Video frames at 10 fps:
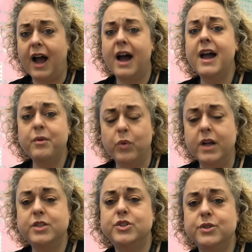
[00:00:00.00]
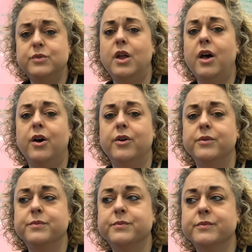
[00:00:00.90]
I want to know.
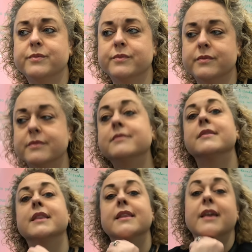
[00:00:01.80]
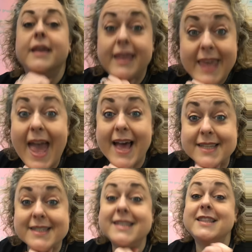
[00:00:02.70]

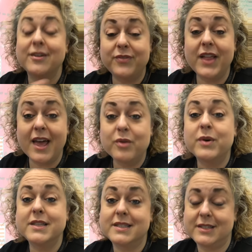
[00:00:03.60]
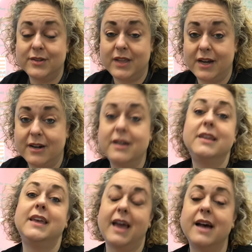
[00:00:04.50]
Yes, the flag was still there.
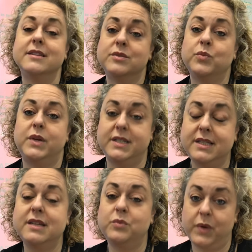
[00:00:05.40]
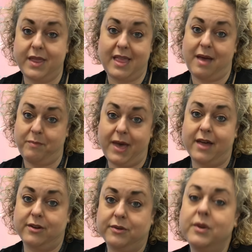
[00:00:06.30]
Yes, we did win that
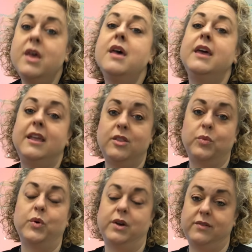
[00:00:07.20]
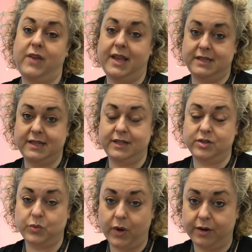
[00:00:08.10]
battle in the War of
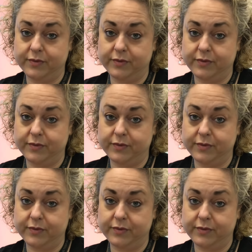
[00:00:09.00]
1812.